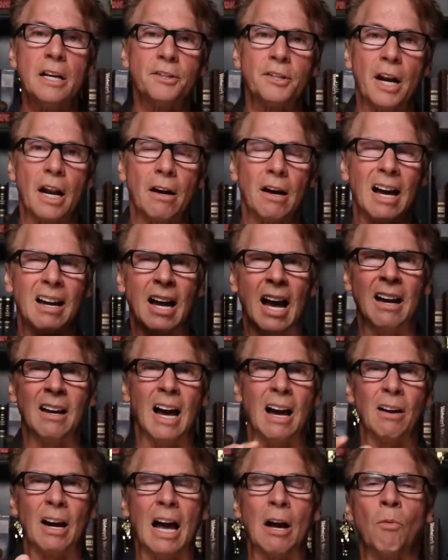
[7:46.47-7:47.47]
Said, I, I,
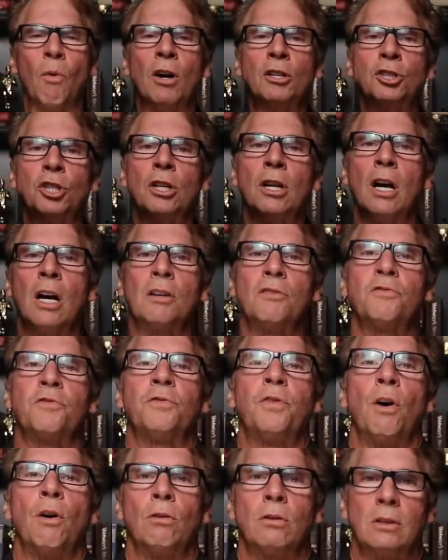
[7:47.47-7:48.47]
I want you to
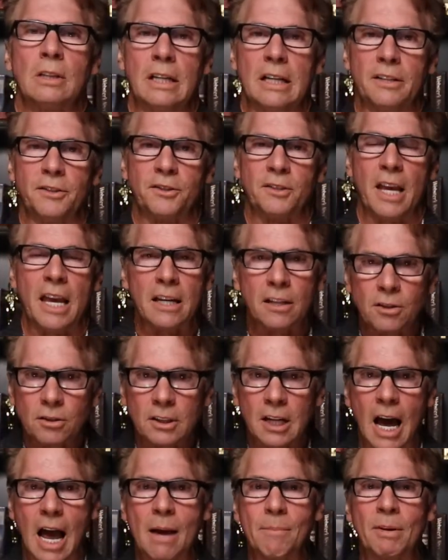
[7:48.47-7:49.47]
unfold this. Take
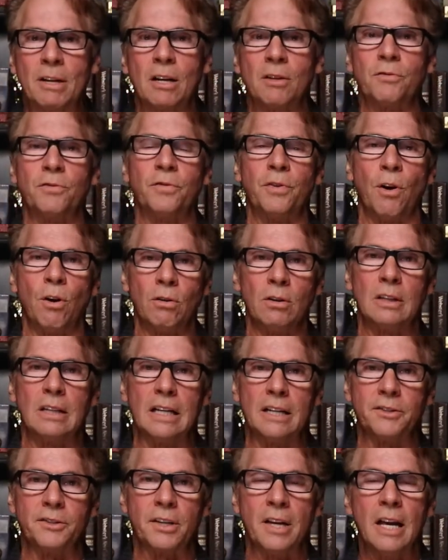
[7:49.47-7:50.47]
your time and unfold
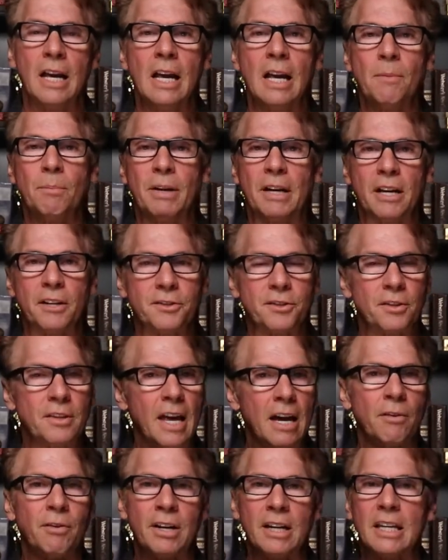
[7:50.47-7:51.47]
this. Because
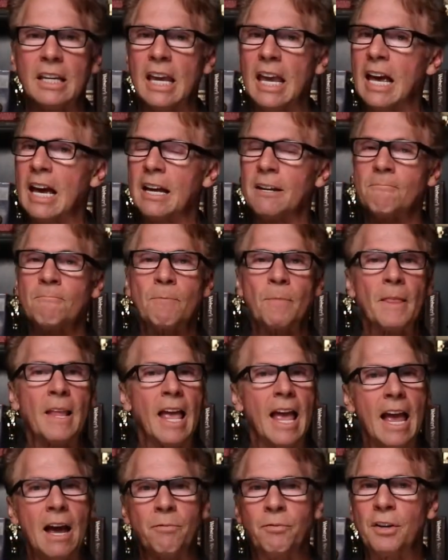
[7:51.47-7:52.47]
there again,
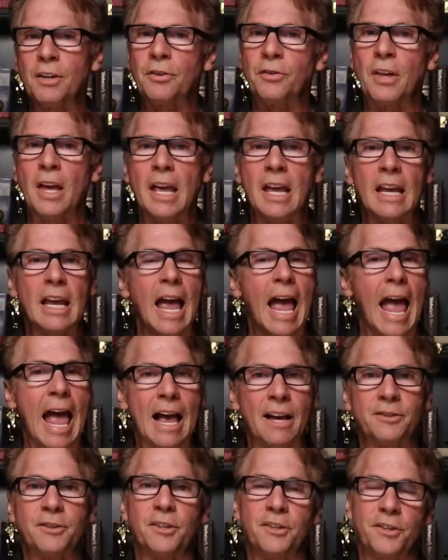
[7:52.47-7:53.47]
everything
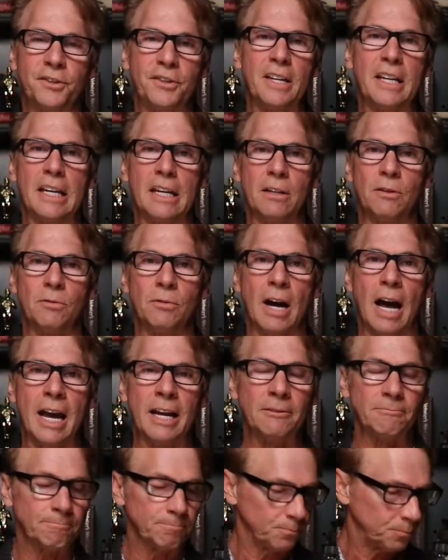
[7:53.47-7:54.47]
has a seed,
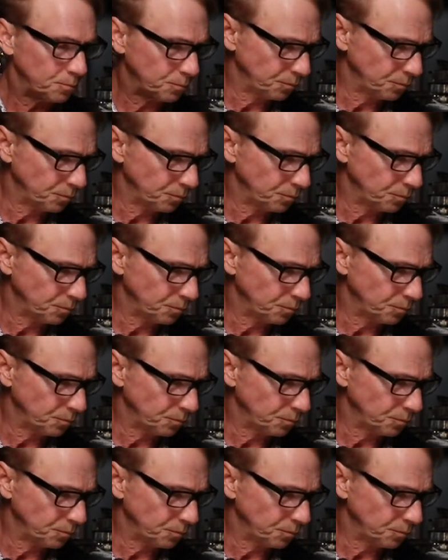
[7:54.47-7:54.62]
right?